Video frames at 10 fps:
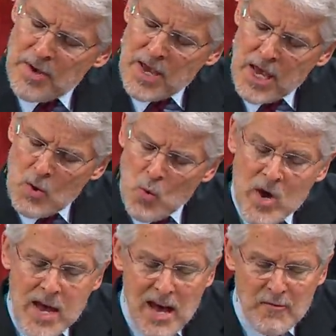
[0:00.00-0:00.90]
be
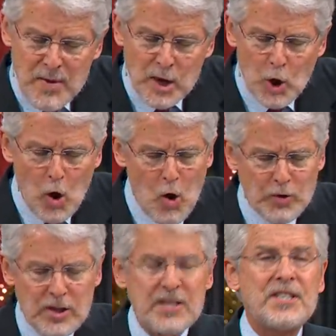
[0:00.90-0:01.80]
we have been
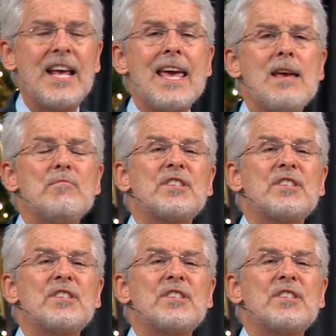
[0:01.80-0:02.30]
called to the same